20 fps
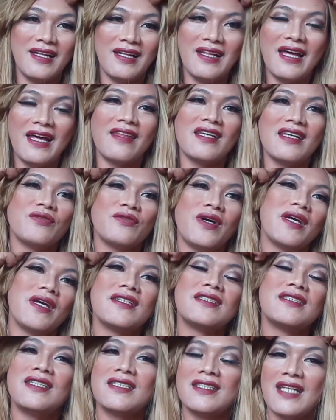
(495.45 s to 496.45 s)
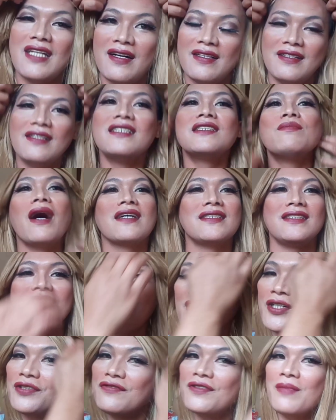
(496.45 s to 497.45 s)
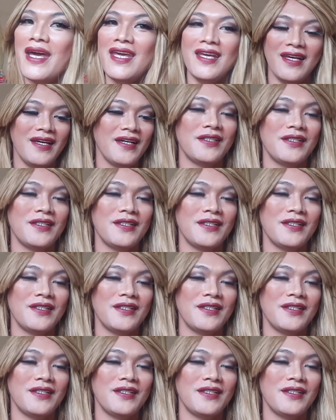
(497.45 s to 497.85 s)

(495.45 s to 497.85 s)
like this way because it's not, this bounce is not good for me.